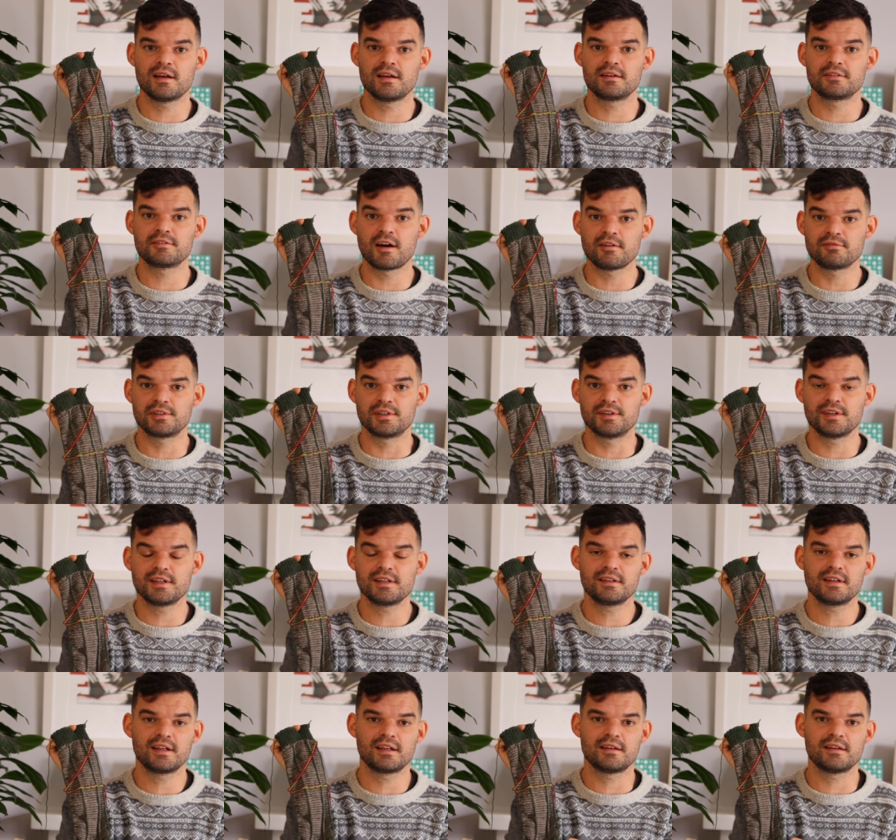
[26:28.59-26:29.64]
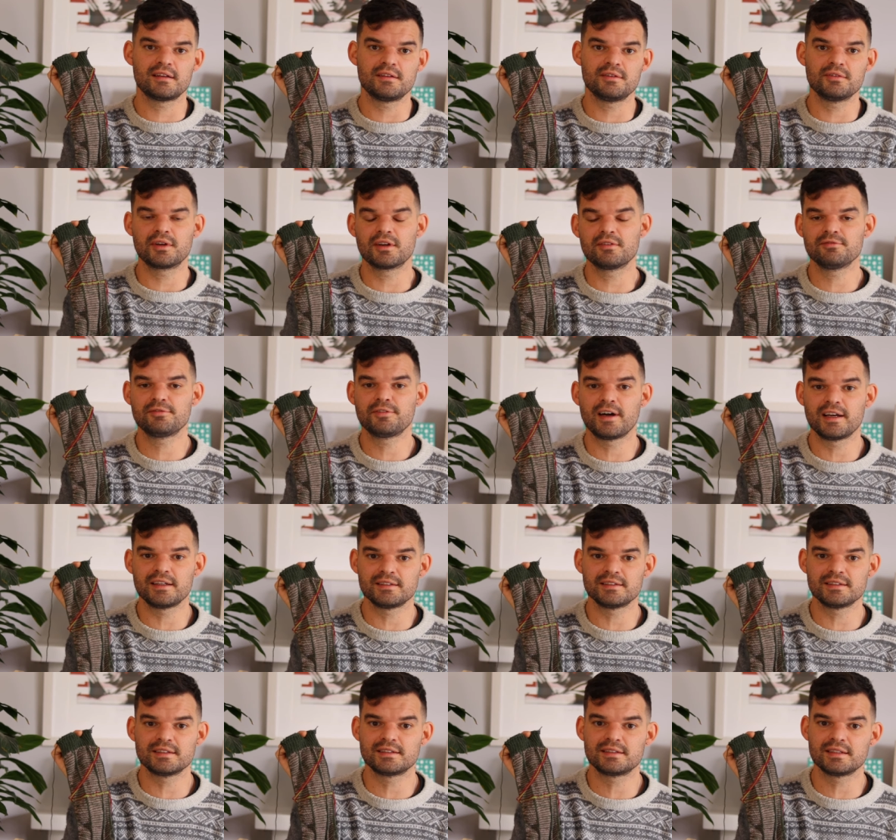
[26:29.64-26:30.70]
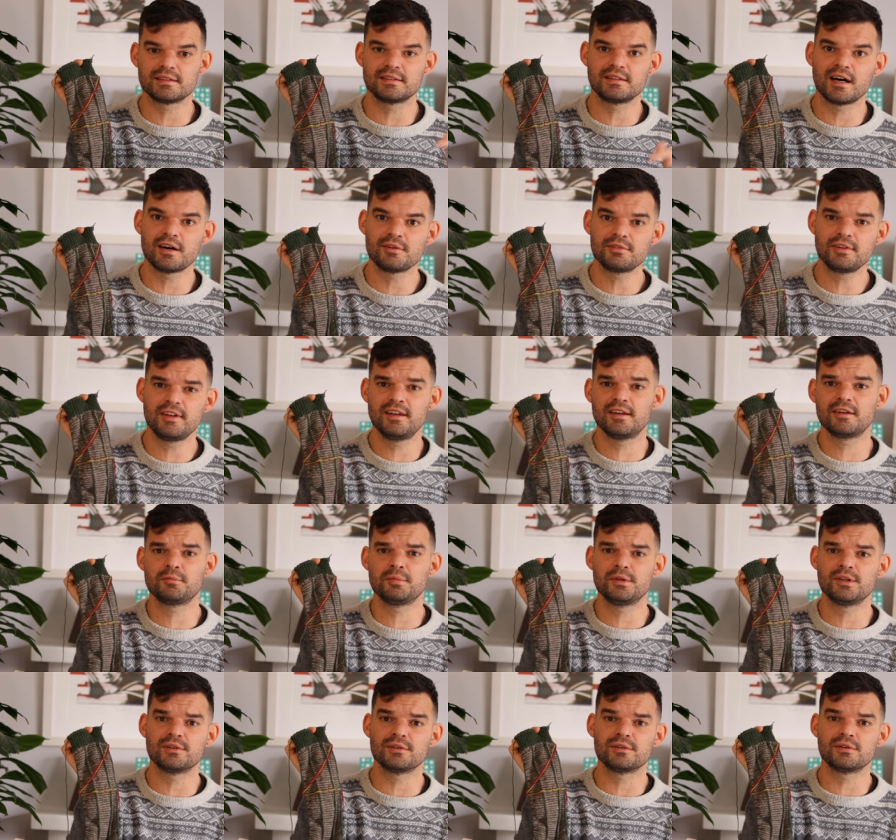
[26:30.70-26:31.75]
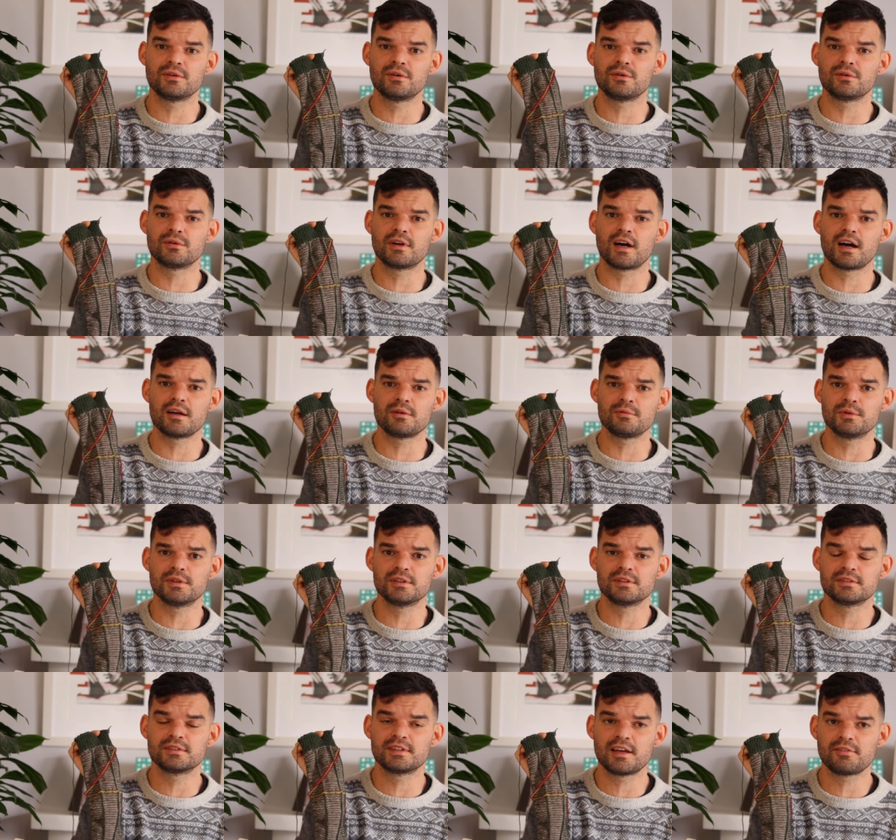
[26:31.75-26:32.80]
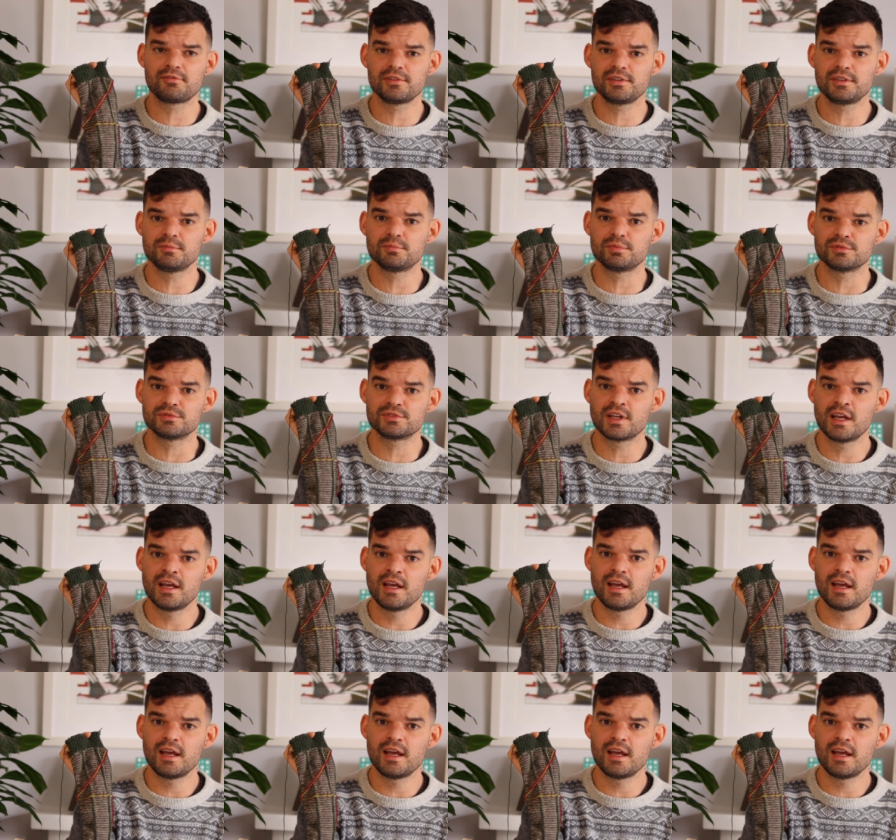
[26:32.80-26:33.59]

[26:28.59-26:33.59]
Ravelry and you can find it down here below or I will definitely put